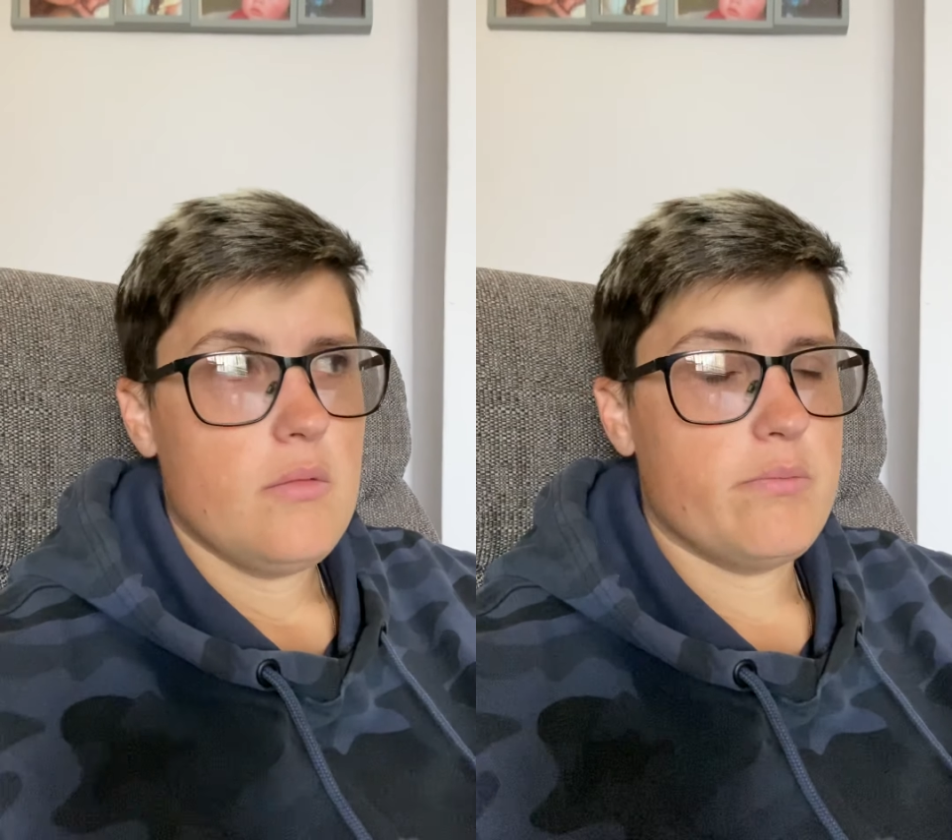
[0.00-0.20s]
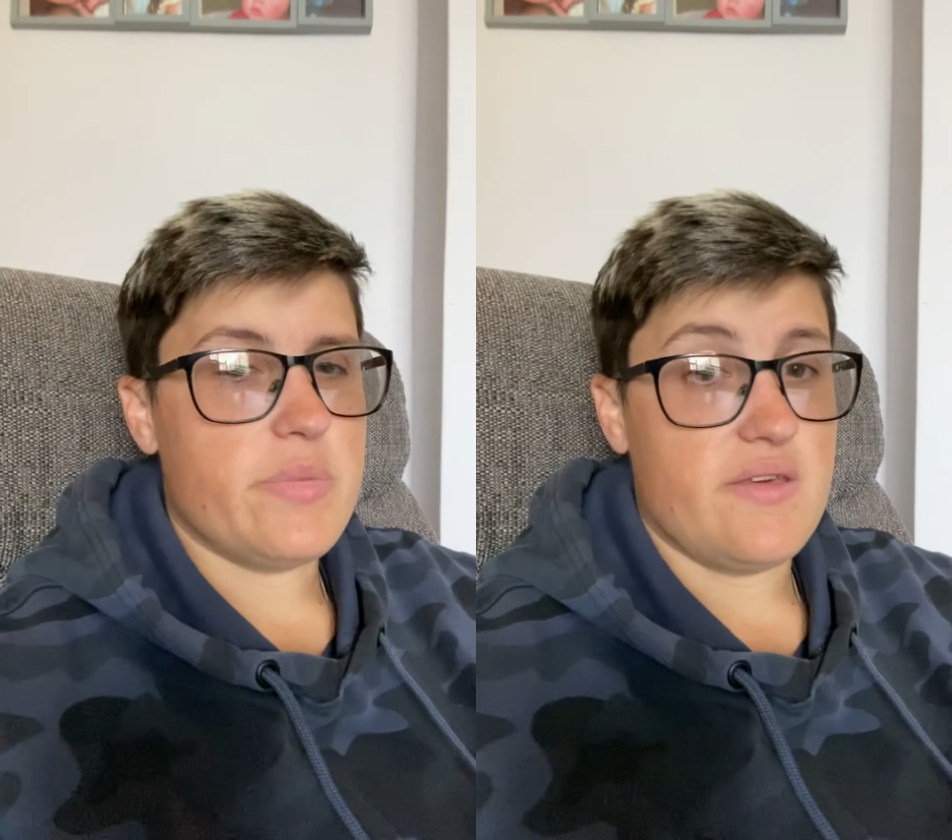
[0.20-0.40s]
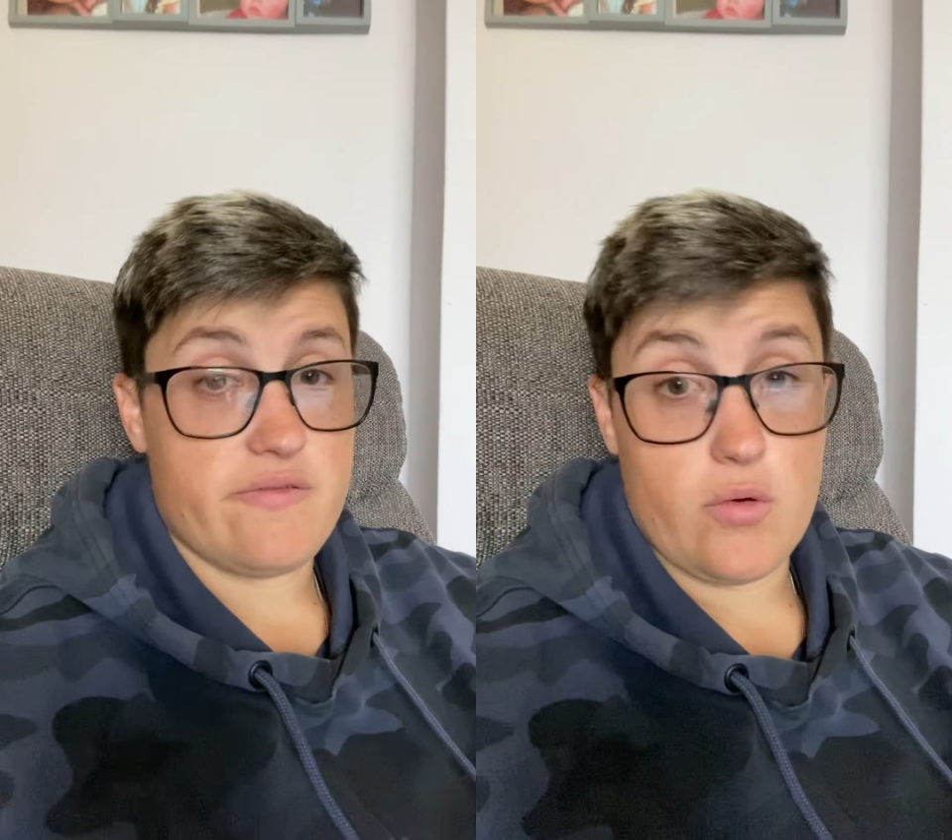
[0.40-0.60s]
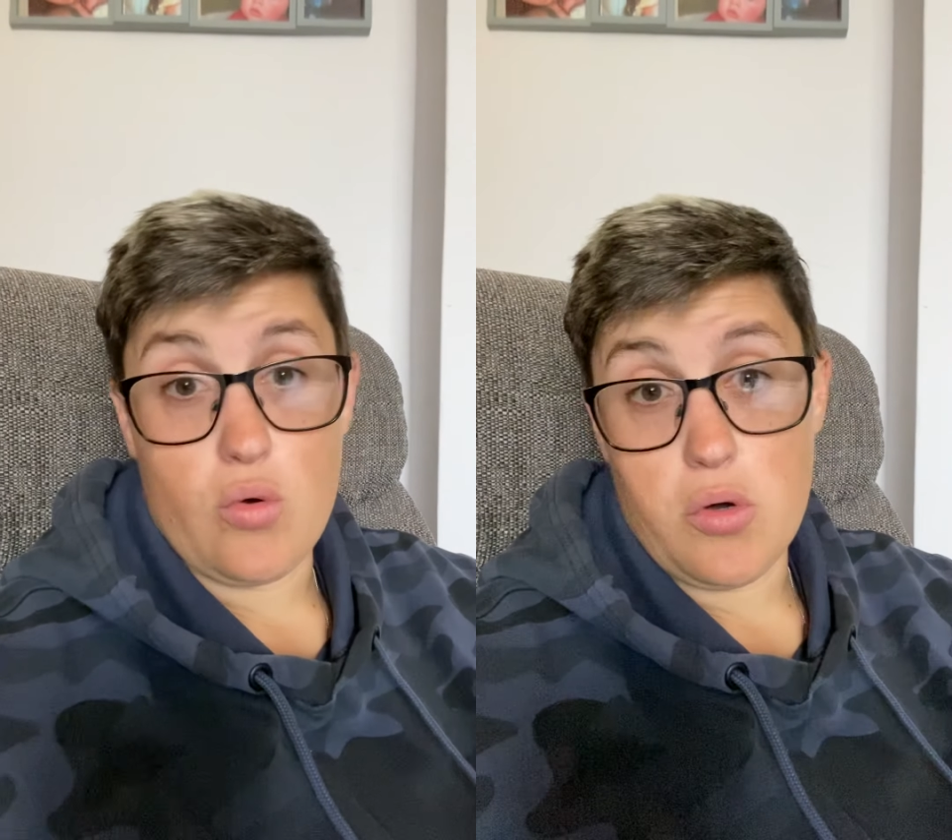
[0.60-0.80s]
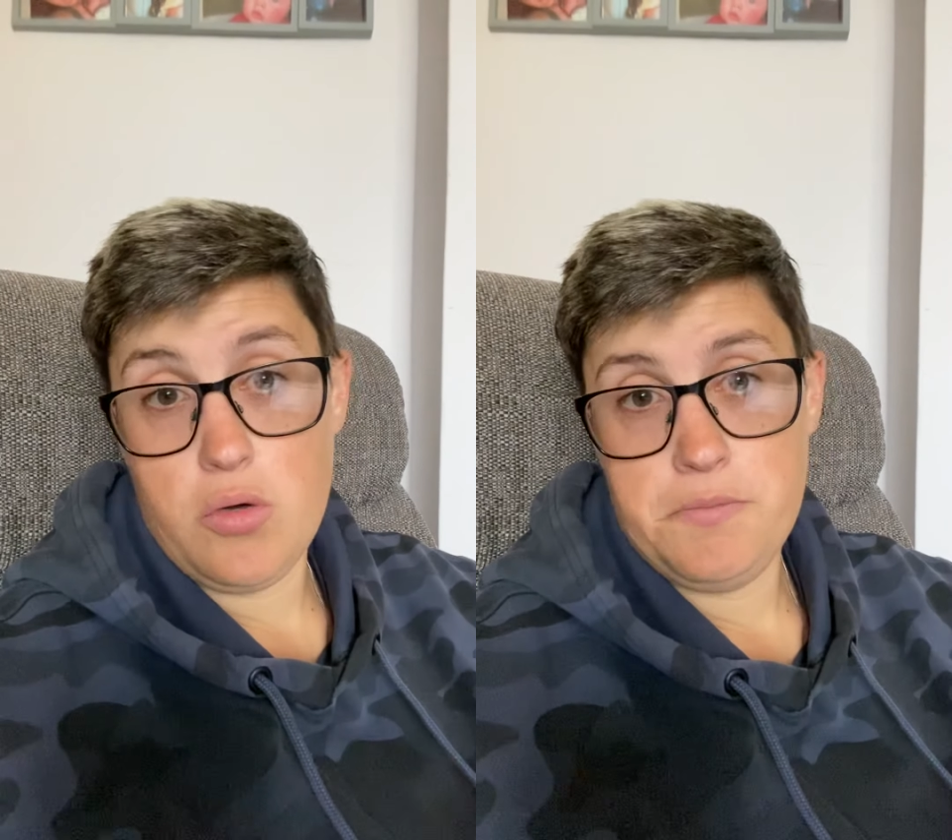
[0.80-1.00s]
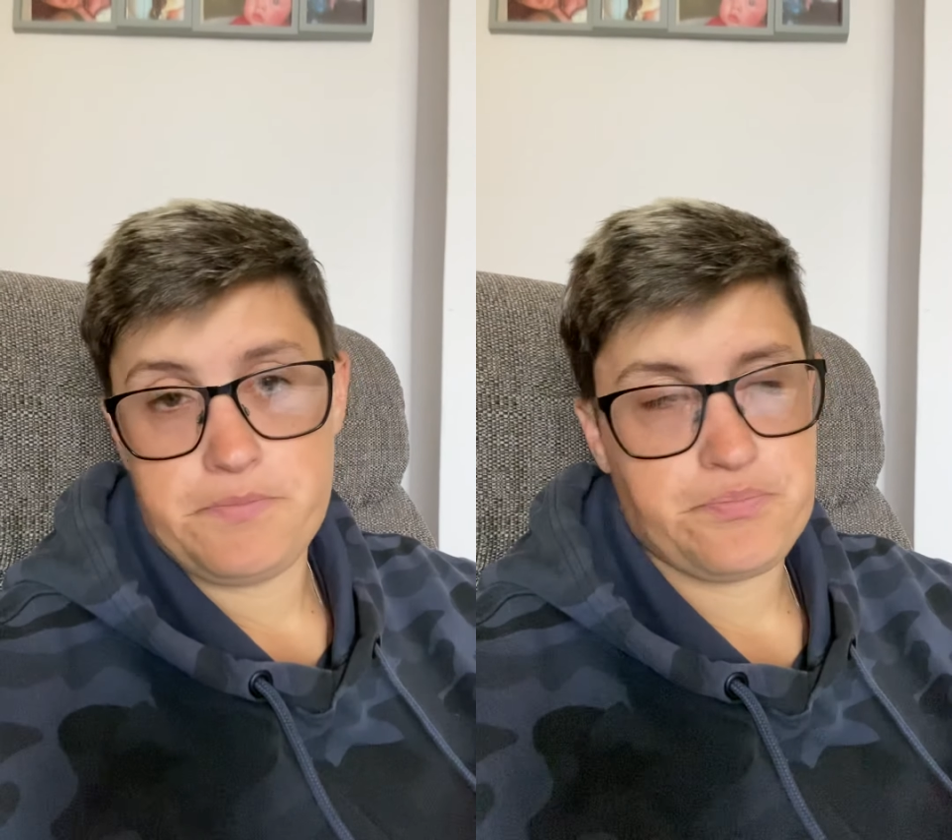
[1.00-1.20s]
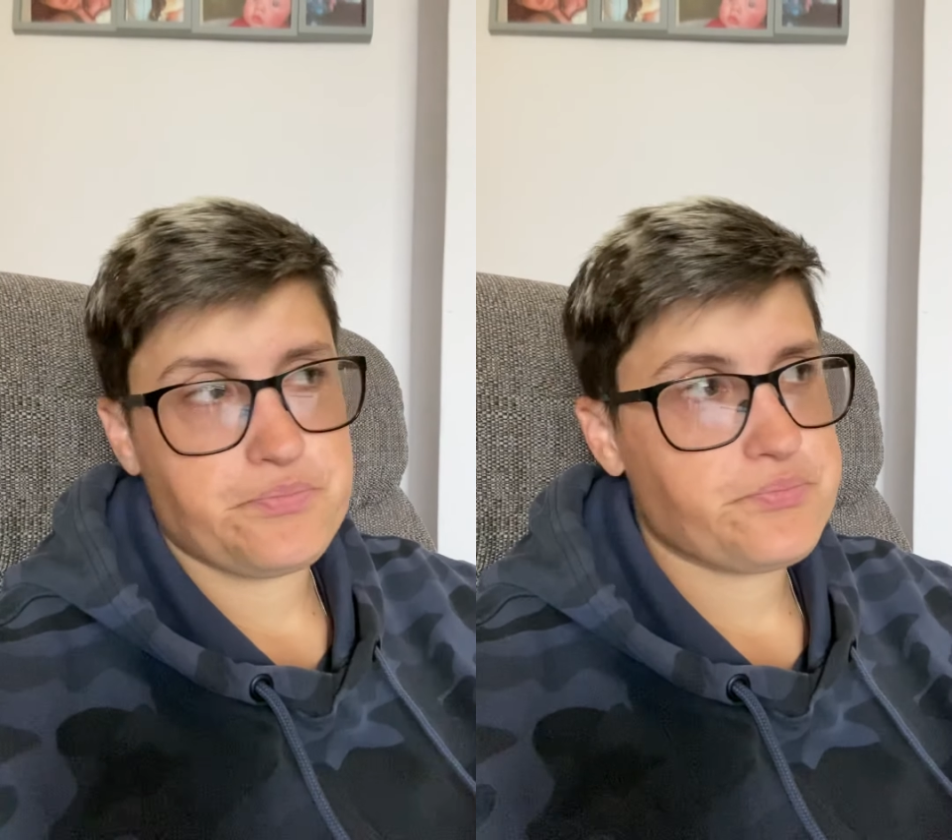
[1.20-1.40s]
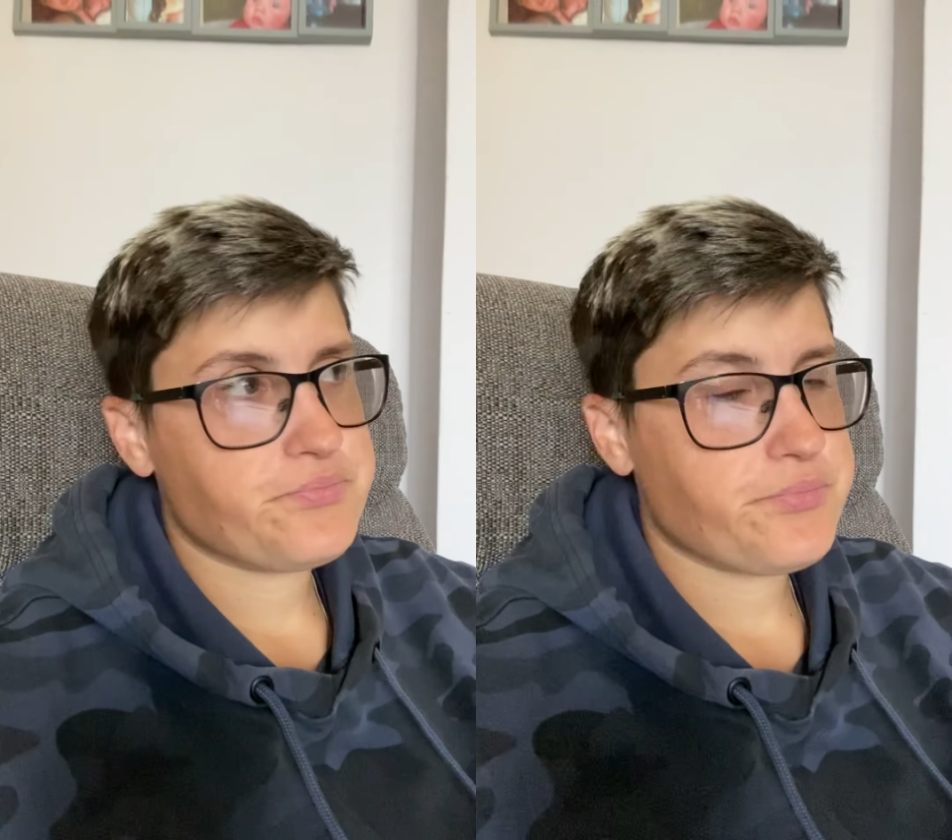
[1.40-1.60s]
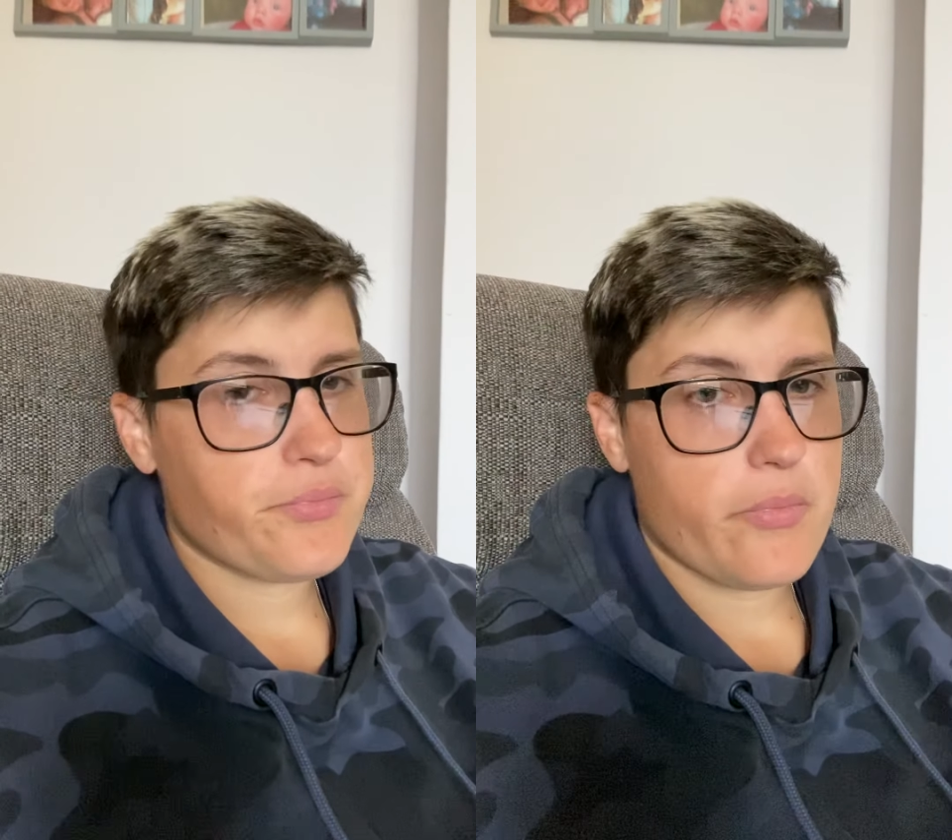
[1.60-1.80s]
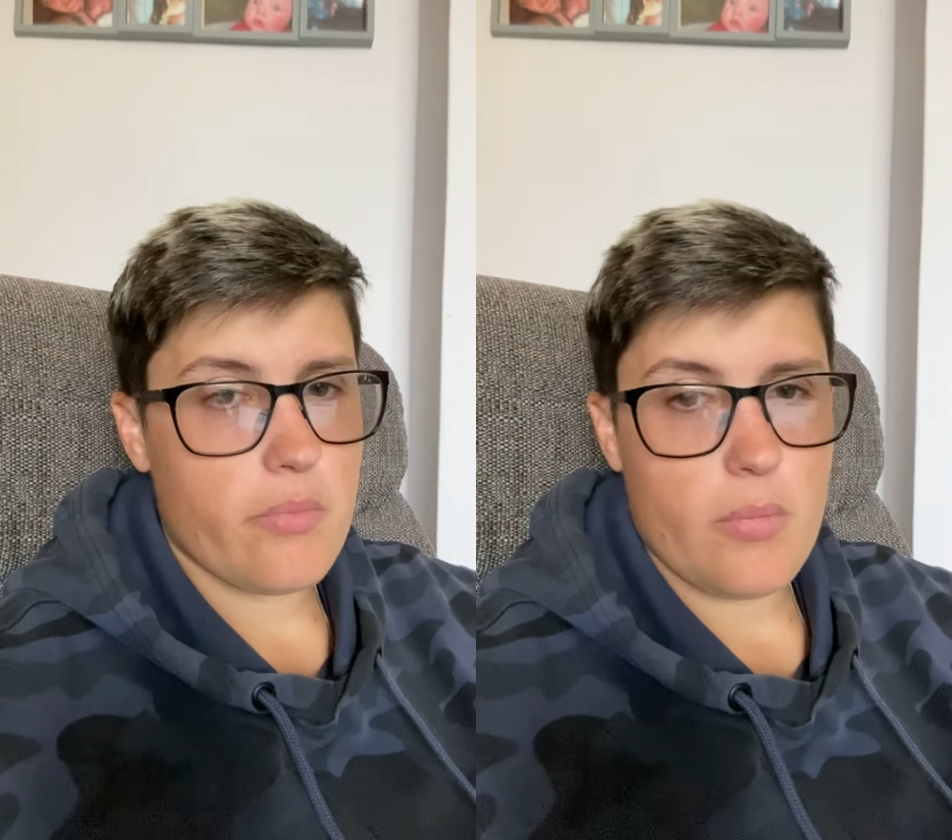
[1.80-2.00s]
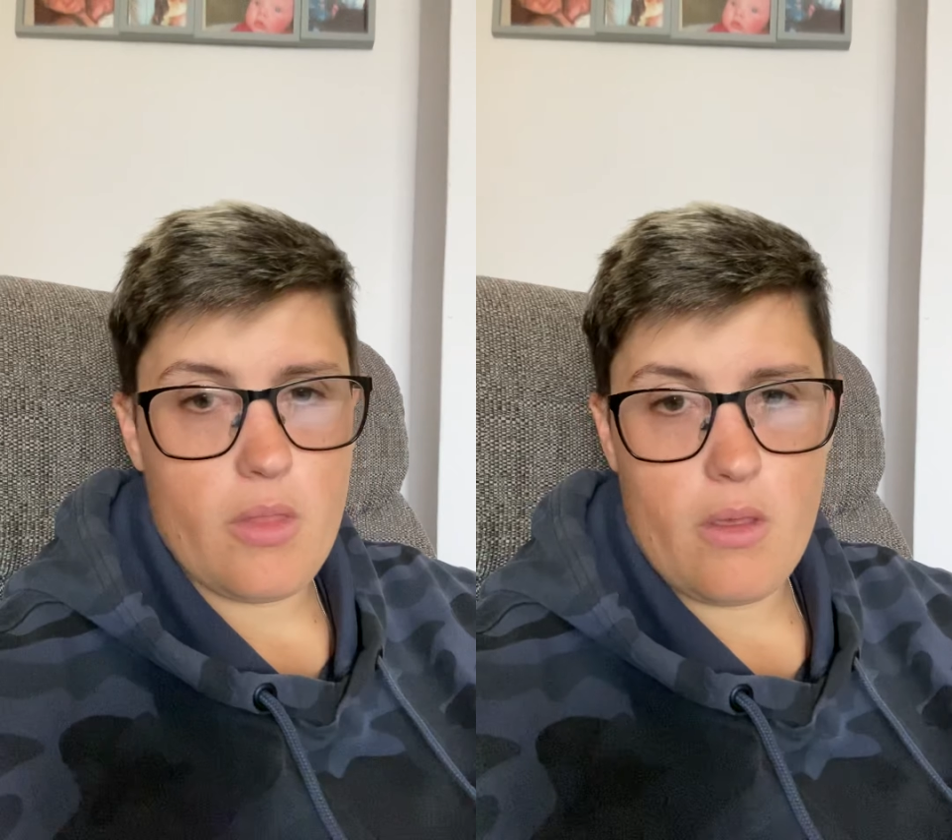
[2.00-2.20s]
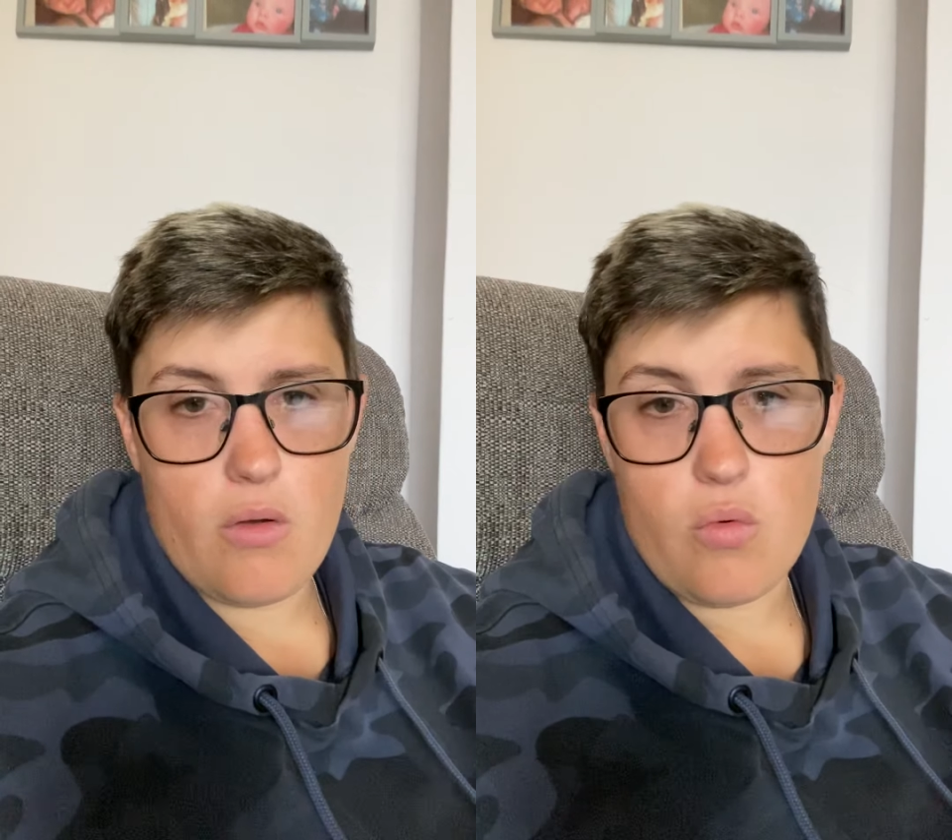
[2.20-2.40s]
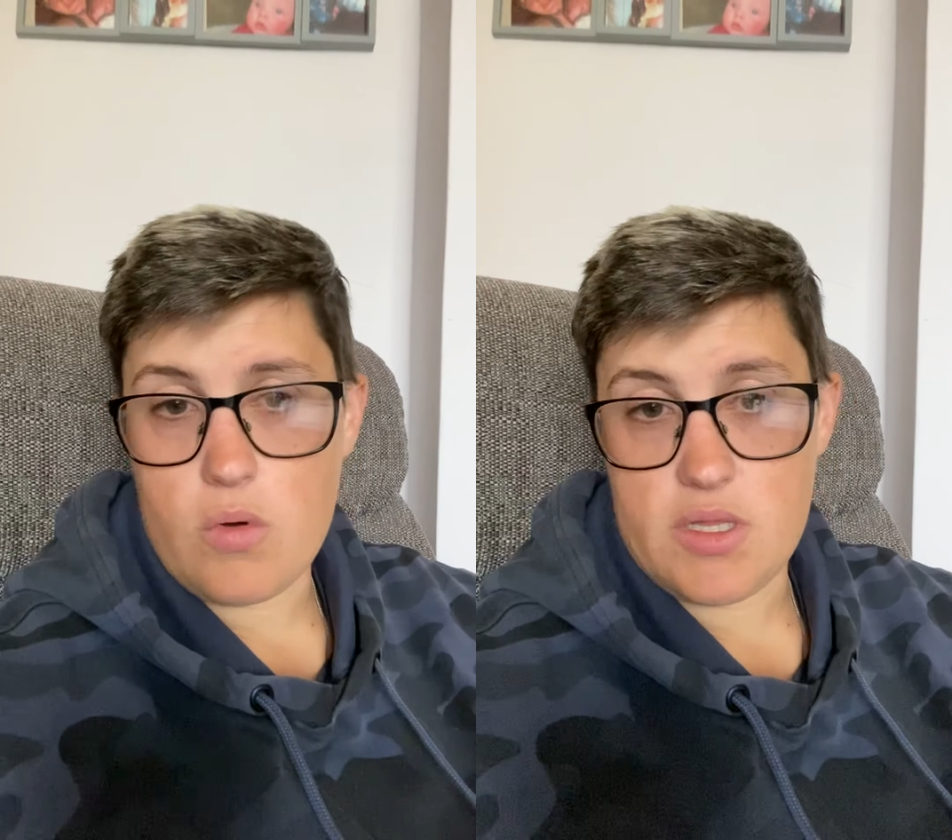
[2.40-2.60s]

before all